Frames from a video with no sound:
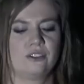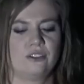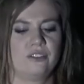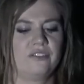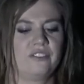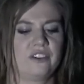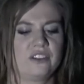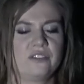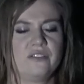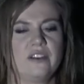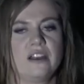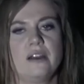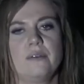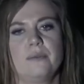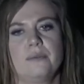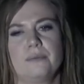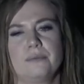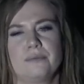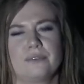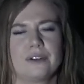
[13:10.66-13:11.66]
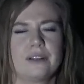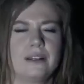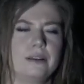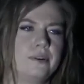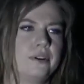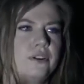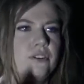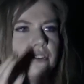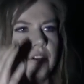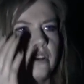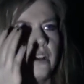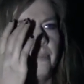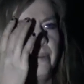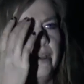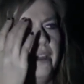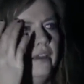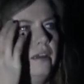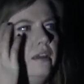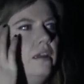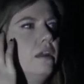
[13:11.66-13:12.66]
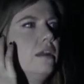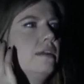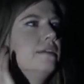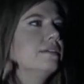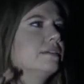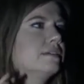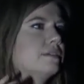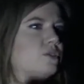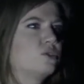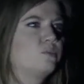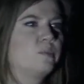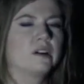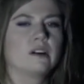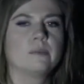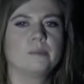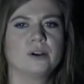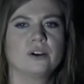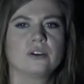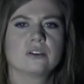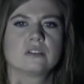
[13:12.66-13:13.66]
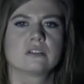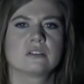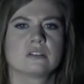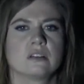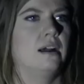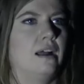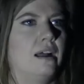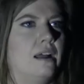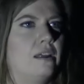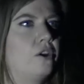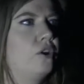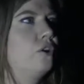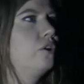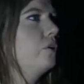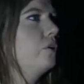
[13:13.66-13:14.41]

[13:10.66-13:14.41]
so the first thing I really want to do up here is a spirit box. I don't